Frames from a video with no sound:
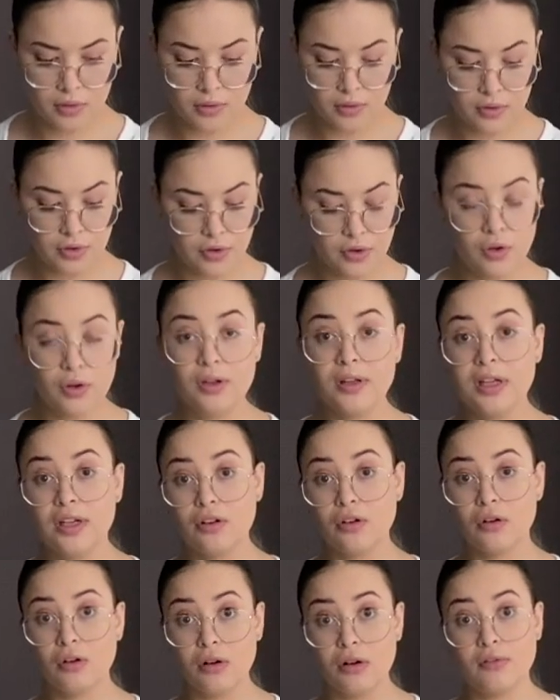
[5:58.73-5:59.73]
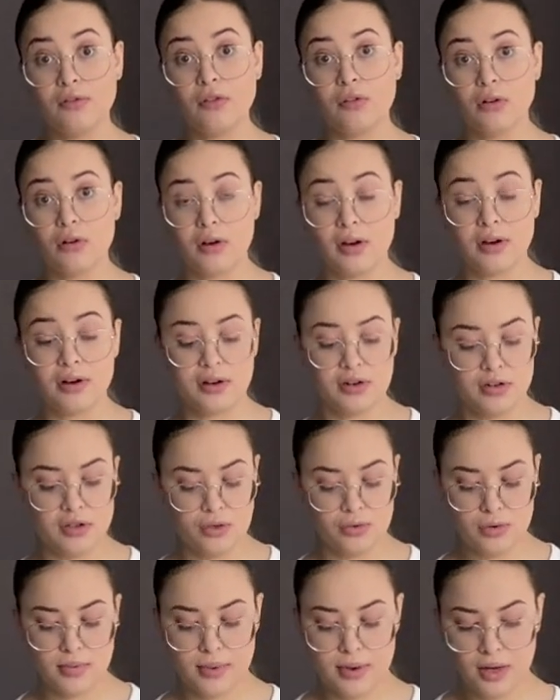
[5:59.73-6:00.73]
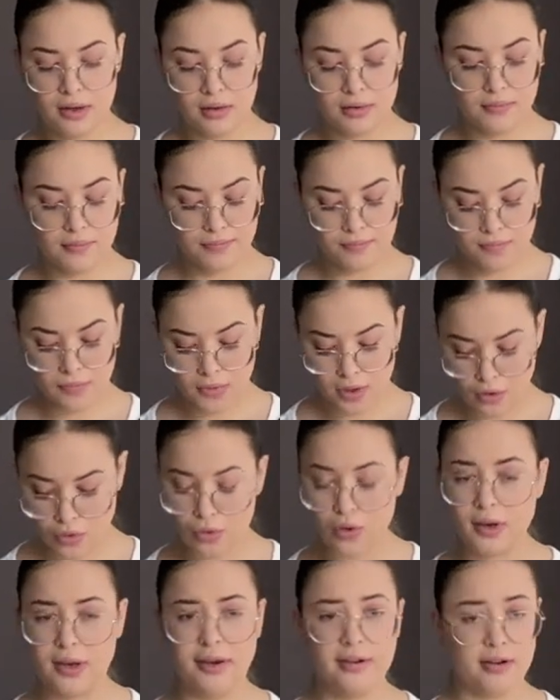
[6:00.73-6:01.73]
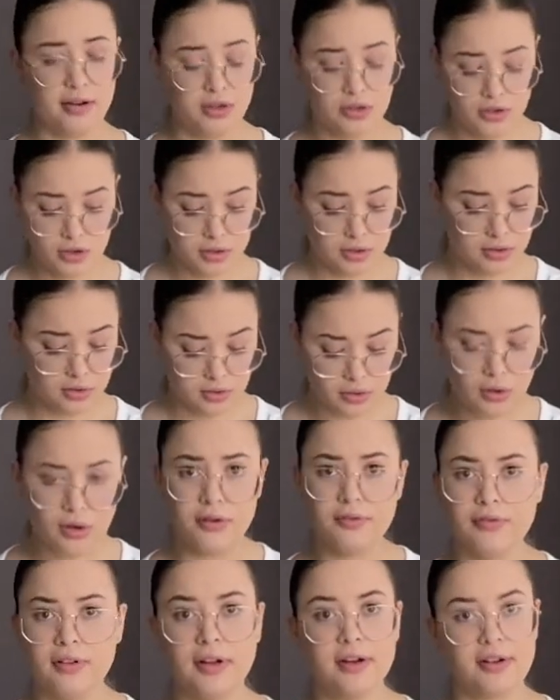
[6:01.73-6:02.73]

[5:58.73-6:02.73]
You'll need all of the cookie crunch we made. Cookie crunch, it's cornflake